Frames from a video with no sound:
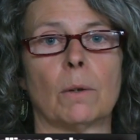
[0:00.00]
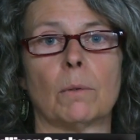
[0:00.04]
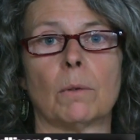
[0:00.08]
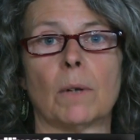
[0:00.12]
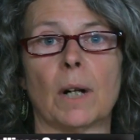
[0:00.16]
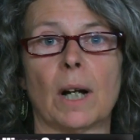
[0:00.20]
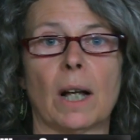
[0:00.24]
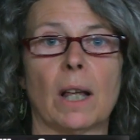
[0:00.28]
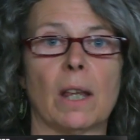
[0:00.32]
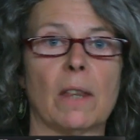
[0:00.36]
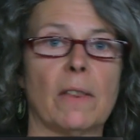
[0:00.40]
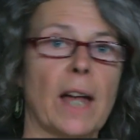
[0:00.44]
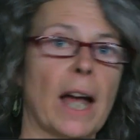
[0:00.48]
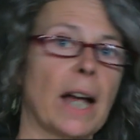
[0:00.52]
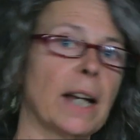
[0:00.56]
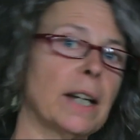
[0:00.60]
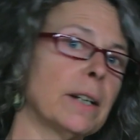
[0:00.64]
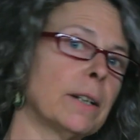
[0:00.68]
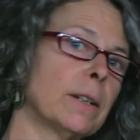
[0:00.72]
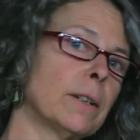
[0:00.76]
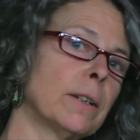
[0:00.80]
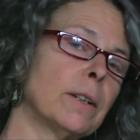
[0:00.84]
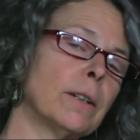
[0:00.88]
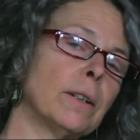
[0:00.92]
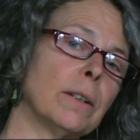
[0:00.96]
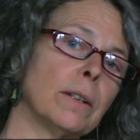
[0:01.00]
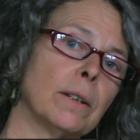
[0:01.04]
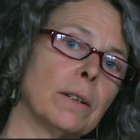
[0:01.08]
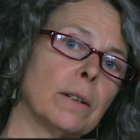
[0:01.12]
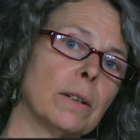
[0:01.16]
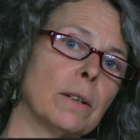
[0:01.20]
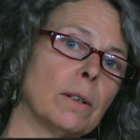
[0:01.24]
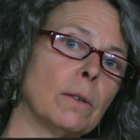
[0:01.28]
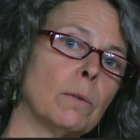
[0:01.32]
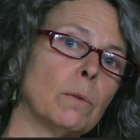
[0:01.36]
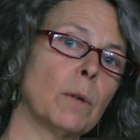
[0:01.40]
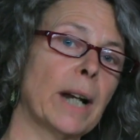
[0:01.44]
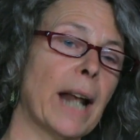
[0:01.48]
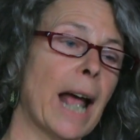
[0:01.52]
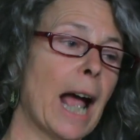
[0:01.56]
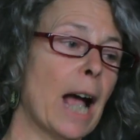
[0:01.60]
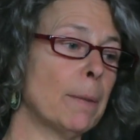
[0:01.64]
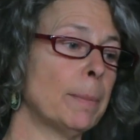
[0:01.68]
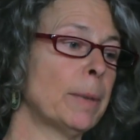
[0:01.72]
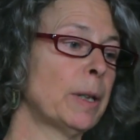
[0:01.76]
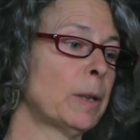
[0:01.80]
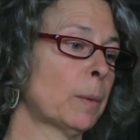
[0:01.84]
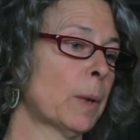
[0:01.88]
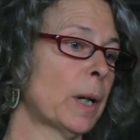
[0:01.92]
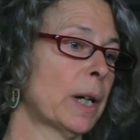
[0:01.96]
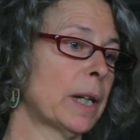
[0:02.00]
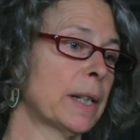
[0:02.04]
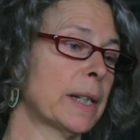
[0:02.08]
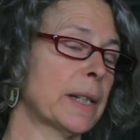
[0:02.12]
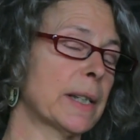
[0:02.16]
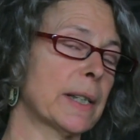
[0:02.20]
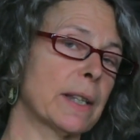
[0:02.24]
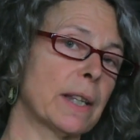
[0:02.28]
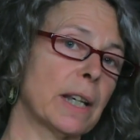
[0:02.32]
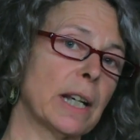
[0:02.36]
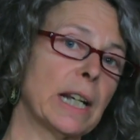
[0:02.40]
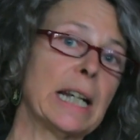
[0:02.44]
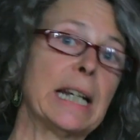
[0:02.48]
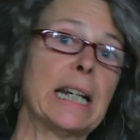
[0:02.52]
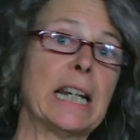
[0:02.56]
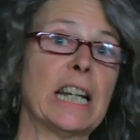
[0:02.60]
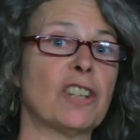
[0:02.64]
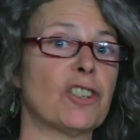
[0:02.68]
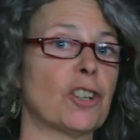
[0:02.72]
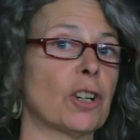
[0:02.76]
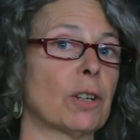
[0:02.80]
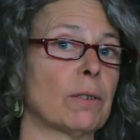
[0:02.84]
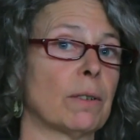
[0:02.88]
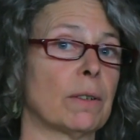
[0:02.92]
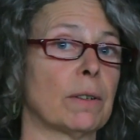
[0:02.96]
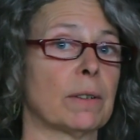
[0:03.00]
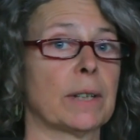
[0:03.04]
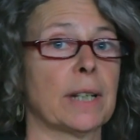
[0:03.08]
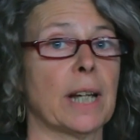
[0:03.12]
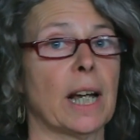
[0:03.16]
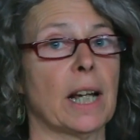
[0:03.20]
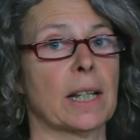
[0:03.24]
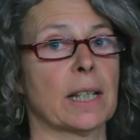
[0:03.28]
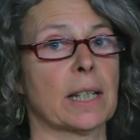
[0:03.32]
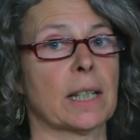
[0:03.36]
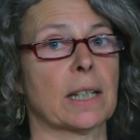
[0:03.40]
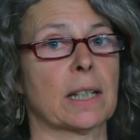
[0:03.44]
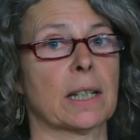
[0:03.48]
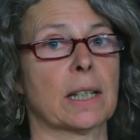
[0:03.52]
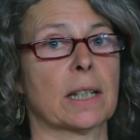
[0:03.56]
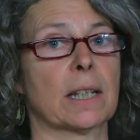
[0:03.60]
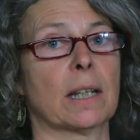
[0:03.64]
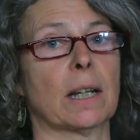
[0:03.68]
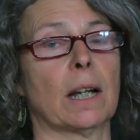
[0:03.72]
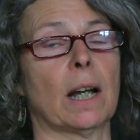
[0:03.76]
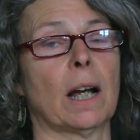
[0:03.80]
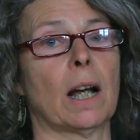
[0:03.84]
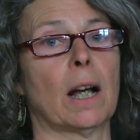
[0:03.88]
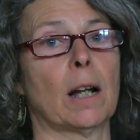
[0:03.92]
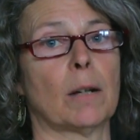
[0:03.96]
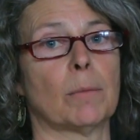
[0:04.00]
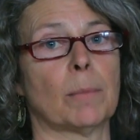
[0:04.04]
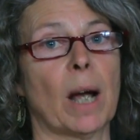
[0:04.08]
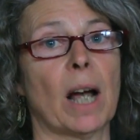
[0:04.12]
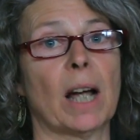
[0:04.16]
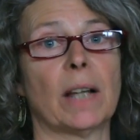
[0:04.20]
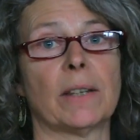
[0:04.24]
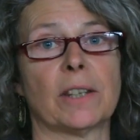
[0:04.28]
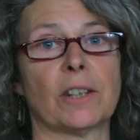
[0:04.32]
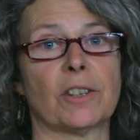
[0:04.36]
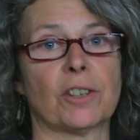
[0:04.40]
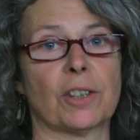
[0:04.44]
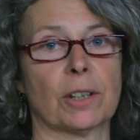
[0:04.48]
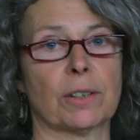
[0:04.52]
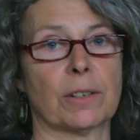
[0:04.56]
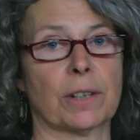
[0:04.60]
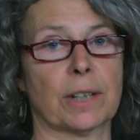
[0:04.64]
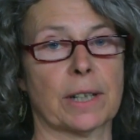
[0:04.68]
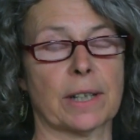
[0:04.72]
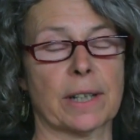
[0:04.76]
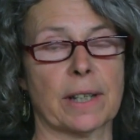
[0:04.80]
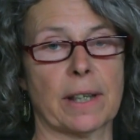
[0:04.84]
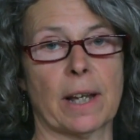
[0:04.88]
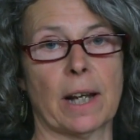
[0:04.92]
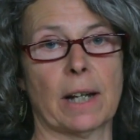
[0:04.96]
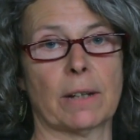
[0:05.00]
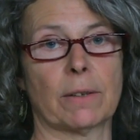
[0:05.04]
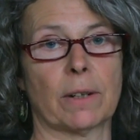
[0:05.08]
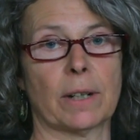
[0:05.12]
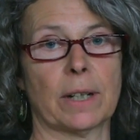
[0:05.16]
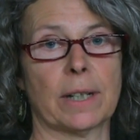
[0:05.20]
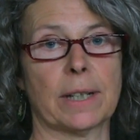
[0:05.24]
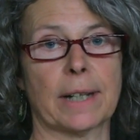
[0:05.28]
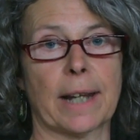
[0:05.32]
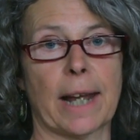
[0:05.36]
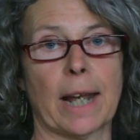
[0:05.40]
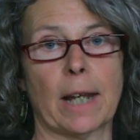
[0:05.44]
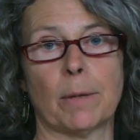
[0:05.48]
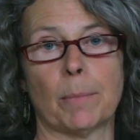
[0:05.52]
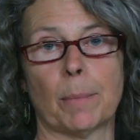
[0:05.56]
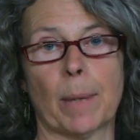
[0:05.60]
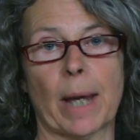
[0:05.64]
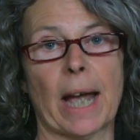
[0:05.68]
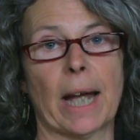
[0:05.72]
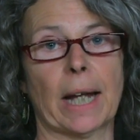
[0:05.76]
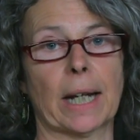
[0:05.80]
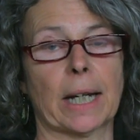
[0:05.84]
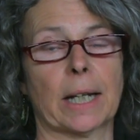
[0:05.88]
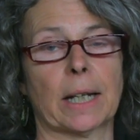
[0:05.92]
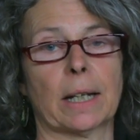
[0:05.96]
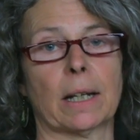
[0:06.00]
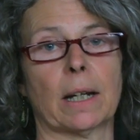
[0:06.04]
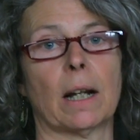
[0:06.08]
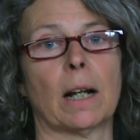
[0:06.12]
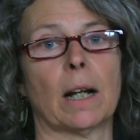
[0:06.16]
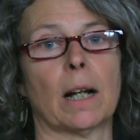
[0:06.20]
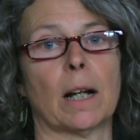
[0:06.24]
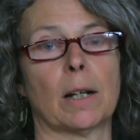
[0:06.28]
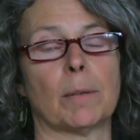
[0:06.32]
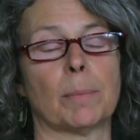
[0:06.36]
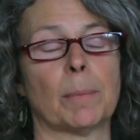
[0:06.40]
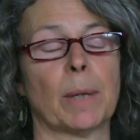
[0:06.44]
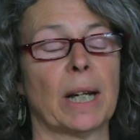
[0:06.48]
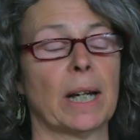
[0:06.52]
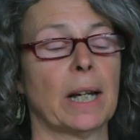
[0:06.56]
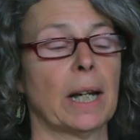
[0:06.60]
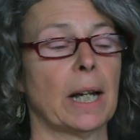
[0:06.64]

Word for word: Well, then what happened was the initial tests um, on the children's thyroids came back, uh,